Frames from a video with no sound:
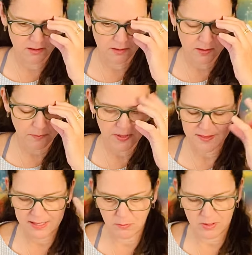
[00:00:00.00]
Something
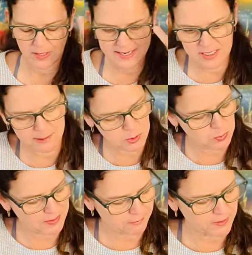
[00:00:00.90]
that a lot of times when
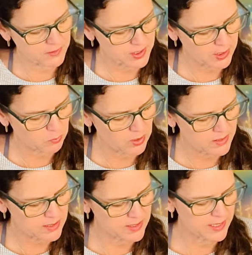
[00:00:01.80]
we feel the Ten of
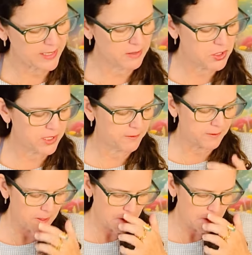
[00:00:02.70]
Wands, it's an energy of